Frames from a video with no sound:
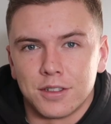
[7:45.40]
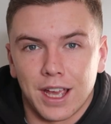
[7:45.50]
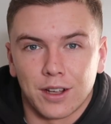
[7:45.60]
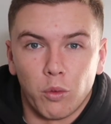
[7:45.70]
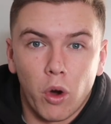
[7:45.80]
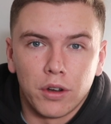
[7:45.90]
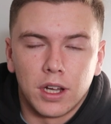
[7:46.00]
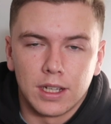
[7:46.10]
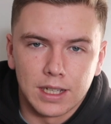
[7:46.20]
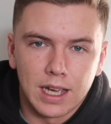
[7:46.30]
So yeah, I got 1,
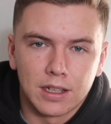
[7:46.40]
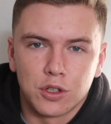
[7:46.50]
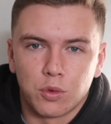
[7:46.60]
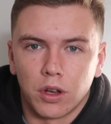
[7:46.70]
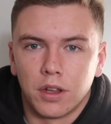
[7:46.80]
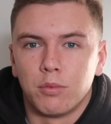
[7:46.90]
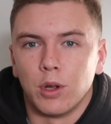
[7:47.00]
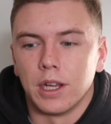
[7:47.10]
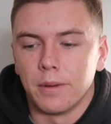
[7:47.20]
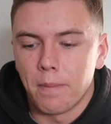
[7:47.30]
yeah, just 1,
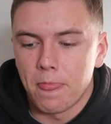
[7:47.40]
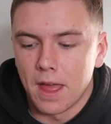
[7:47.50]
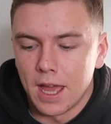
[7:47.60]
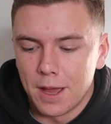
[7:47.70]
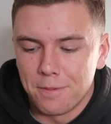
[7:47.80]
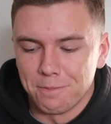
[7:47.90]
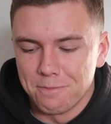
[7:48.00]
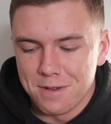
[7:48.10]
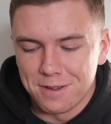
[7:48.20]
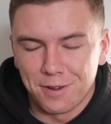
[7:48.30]
brilliant.
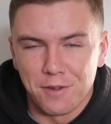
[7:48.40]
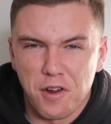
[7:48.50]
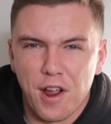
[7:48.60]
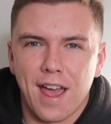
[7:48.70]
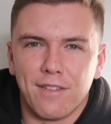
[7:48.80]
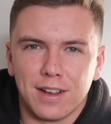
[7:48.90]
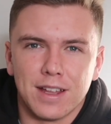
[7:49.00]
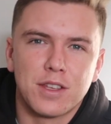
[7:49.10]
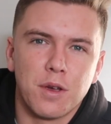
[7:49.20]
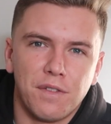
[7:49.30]
It felt very
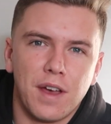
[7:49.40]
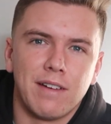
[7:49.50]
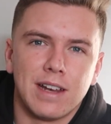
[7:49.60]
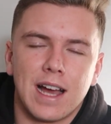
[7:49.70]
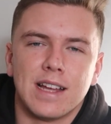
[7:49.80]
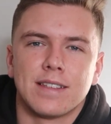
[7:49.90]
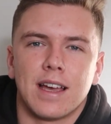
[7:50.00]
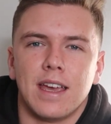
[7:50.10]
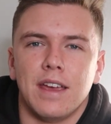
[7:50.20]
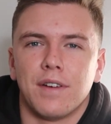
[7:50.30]
heavy. To be fair, in
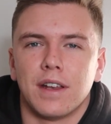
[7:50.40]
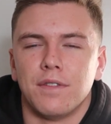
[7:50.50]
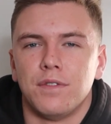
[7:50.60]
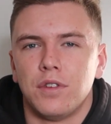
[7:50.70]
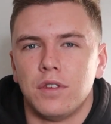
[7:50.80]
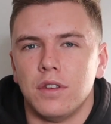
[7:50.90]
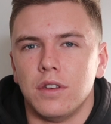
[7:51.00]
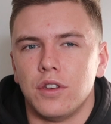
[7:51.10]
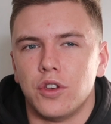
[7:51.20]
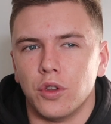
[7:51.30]
hindsight, if I'd have
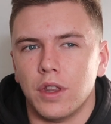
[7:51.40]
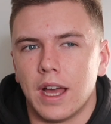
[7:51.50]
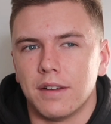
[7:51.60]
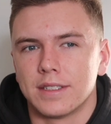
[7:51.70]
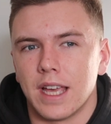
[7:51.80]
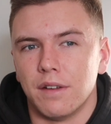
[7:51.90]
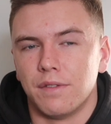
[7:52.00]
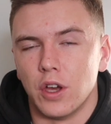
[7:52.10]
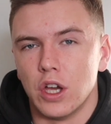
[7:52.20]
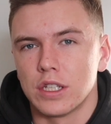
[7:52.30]
done that set
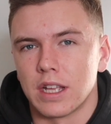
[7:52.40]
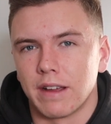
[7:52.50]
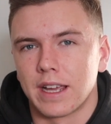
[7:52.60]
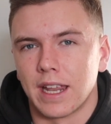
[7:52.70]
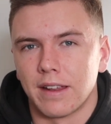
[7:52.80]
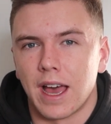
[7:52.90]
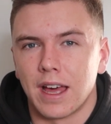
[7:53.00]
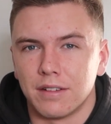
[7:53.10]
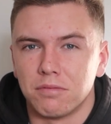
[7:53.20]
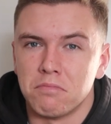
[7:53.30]
first, I reckon I'd have
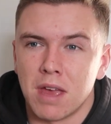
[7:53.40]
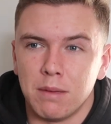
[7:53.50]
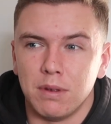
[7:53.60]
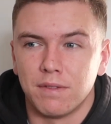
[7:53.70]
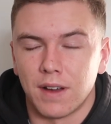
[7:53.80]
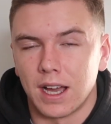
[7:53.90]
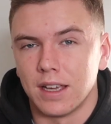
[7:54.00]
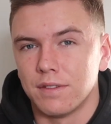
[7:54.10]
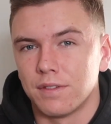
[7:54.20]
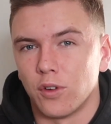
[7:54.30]
had maybe
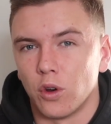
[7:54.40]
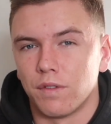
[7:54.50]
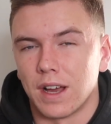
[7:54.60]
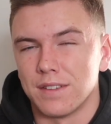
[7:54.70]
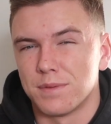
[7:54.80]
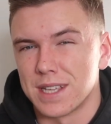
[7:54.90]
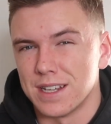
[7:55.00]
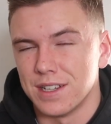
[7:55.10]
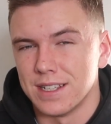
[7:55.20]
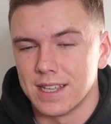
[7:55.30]
4 or 5,
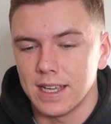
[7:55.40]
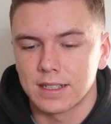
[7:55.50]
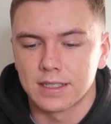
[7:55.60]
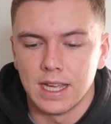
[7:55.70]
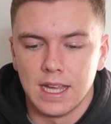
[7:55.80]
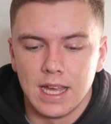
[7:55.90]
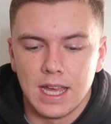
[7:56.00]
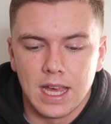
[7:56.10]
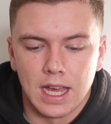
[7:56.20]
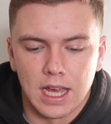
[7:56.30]
potentially 6.
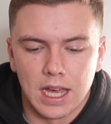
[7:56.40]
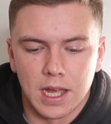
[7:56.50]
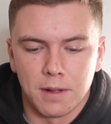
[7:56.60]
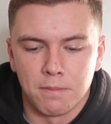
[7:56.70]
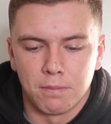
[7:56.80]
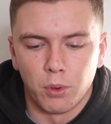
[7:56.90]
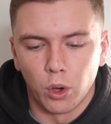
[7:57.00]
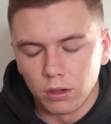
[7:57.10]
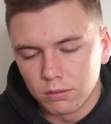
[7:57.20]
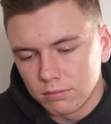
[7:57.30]

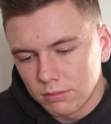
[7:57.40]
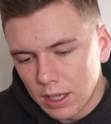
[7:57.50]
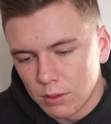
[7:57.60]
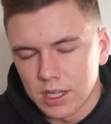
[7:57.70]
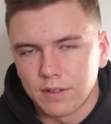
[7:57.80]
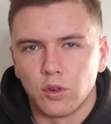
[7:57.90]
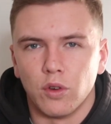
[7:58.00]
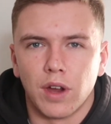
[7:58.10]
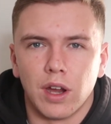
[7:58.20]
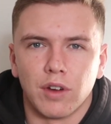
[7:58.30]
But it was after a
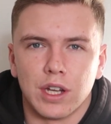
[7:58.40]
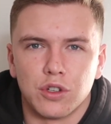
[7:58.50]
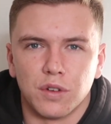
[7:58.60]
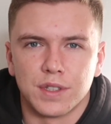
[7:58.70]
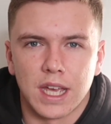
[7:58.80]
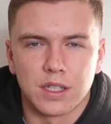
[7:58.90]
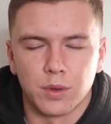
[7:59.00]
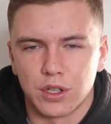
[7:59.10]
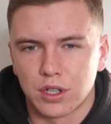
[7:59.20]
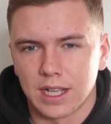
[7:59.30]
very, very tough set. So
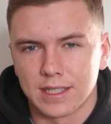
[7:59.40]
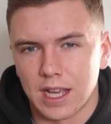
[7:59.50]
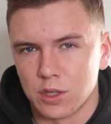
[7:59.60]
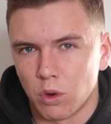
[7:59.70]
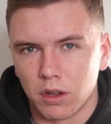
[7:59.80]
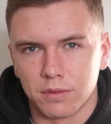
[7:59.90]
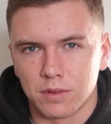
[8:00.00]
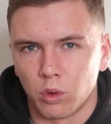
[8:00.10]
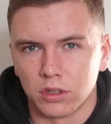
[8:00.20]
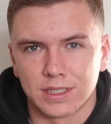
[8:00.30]
we just classed that as
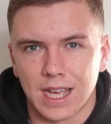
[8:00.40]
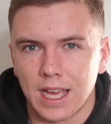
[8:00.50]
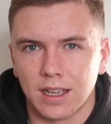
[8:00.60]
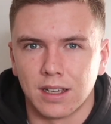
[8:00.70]
one set